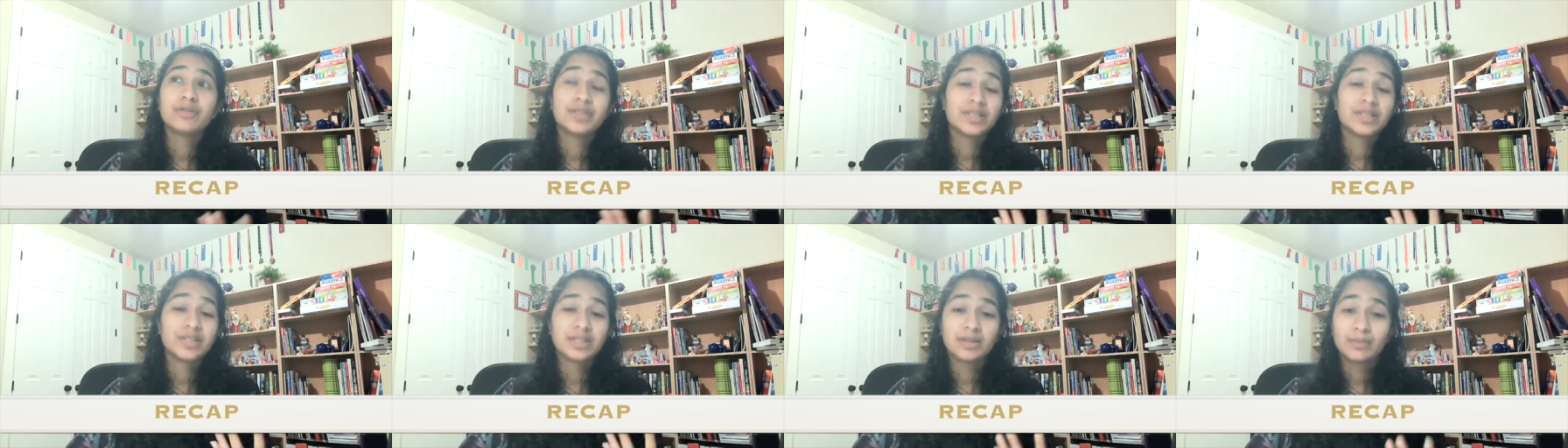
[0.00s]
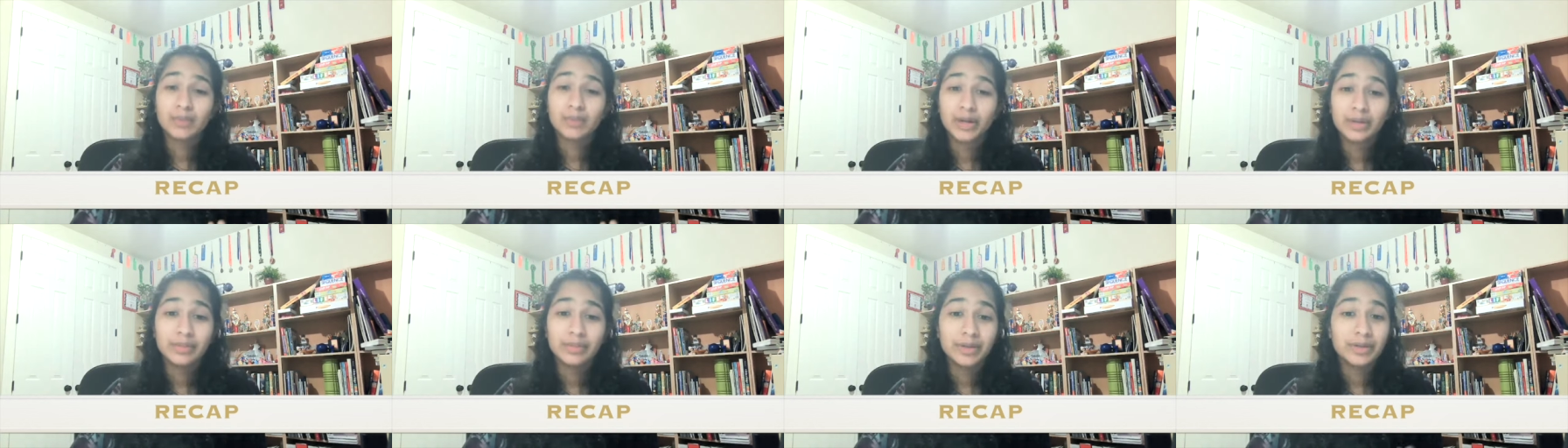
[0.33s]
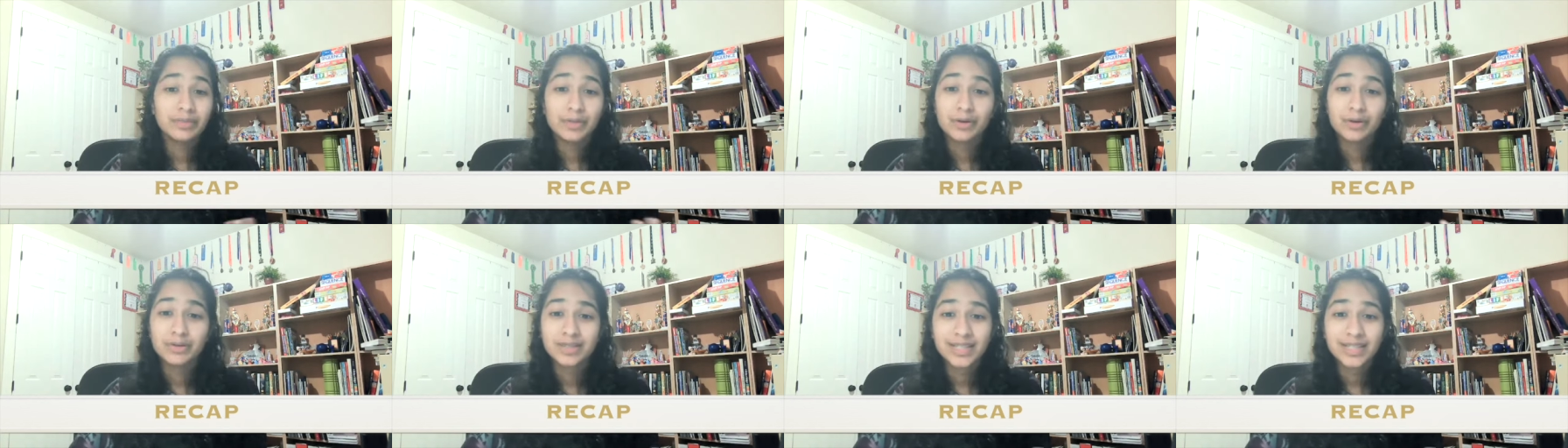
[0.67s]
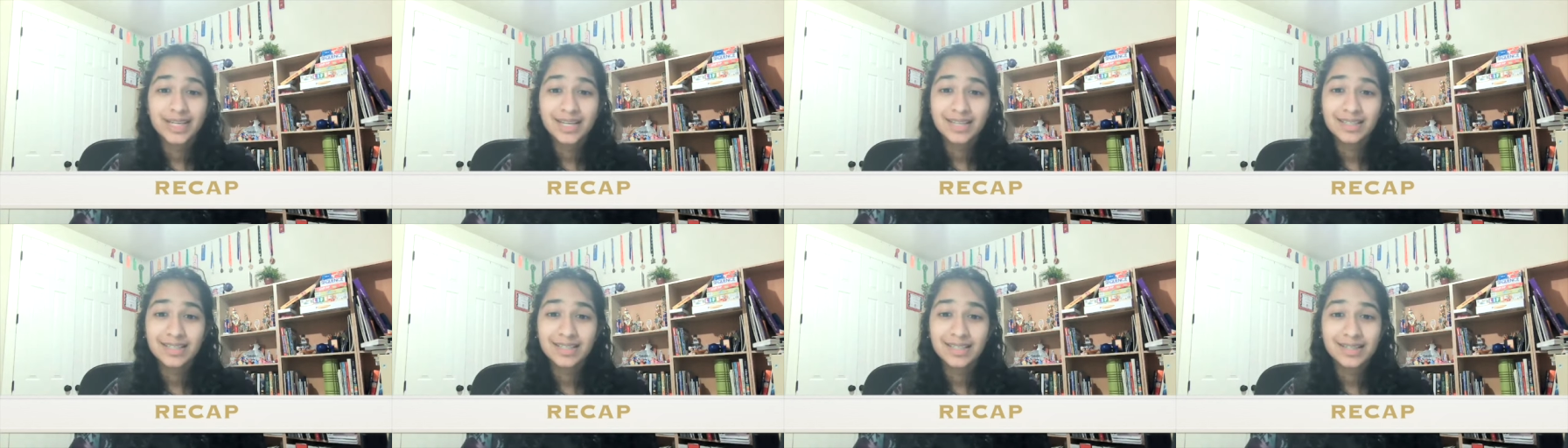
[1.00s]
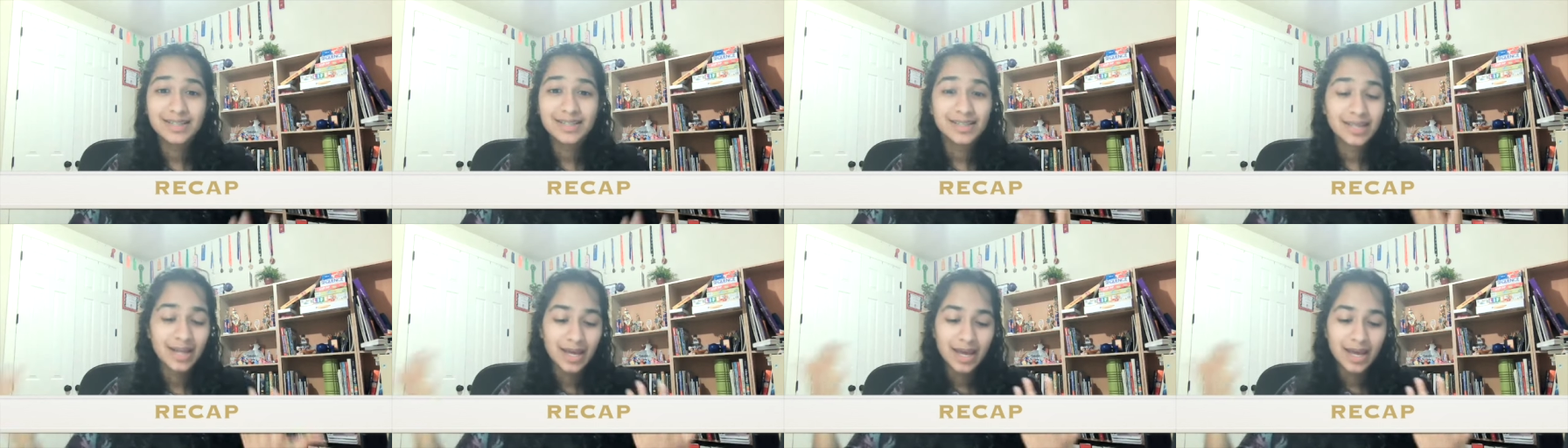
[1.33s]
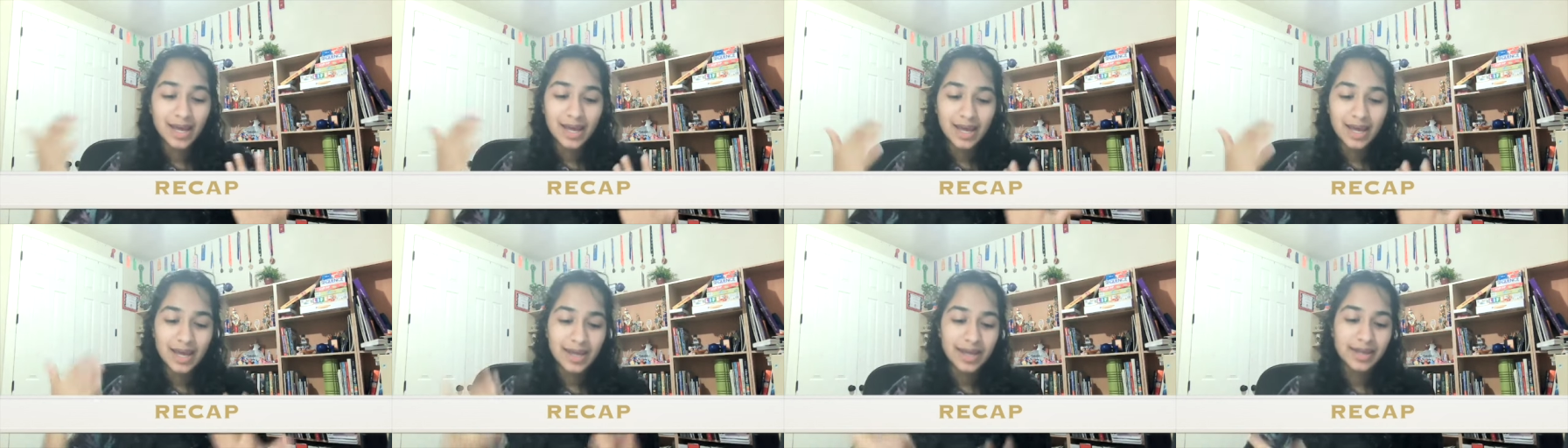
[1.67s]
in some way in most cases,
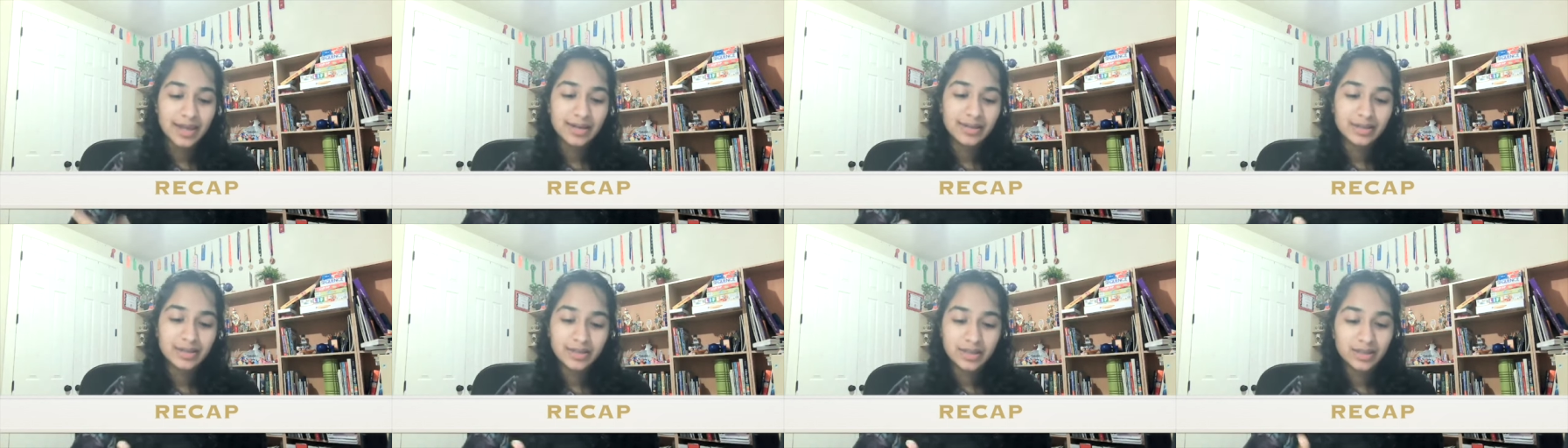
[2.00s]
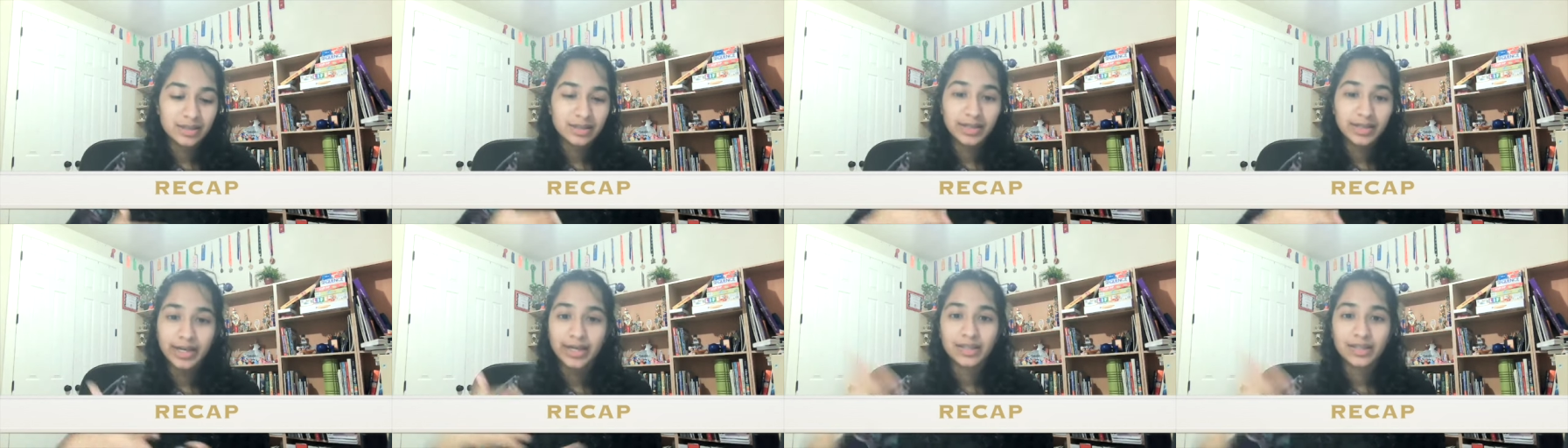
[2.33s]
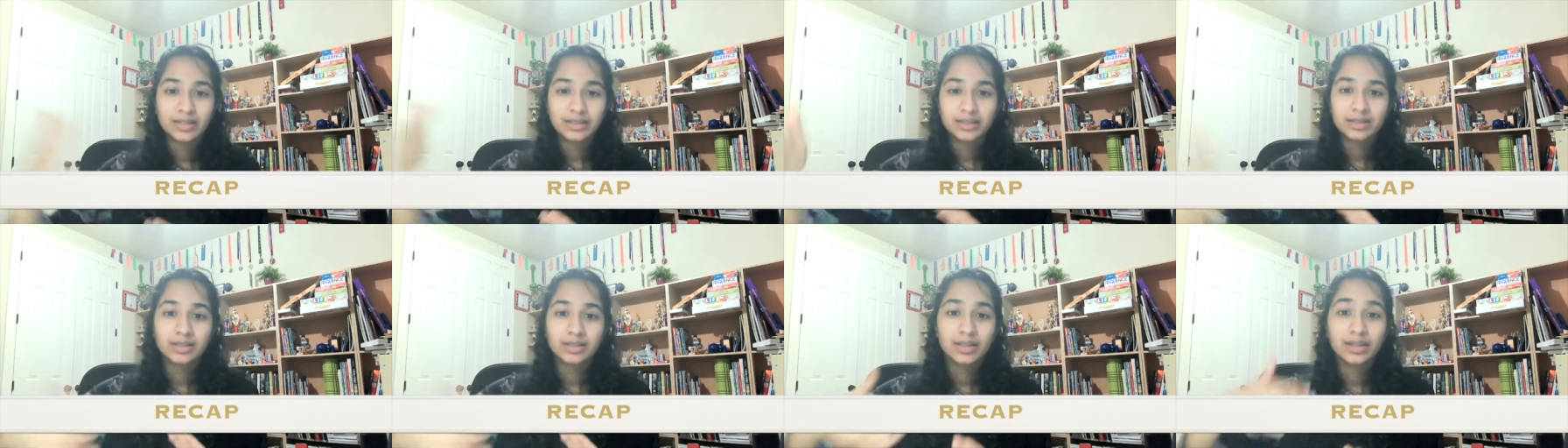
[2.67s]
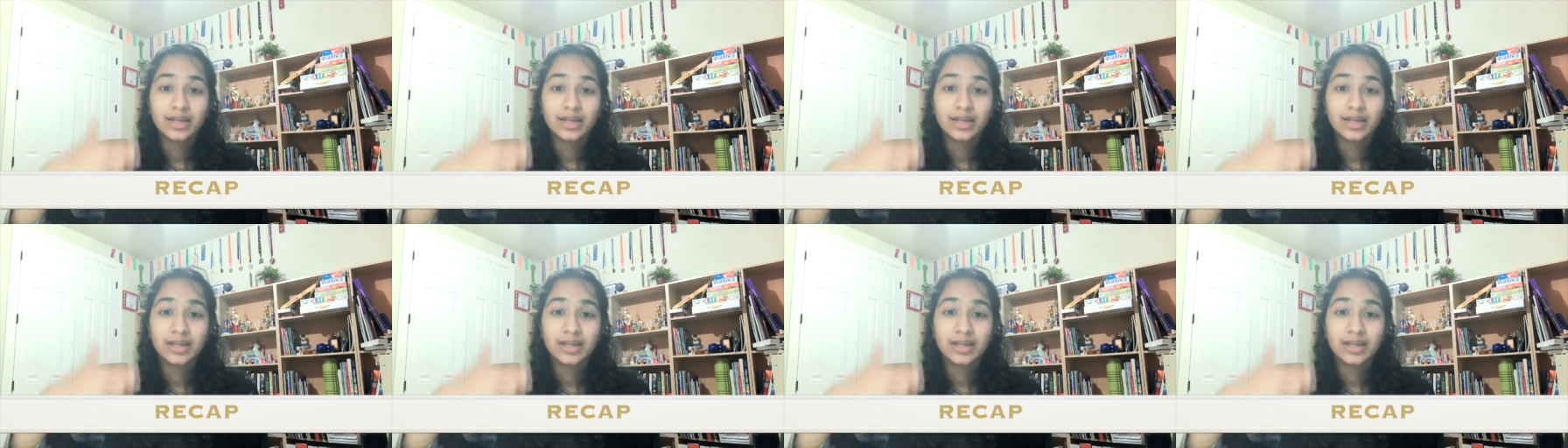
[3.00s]
and that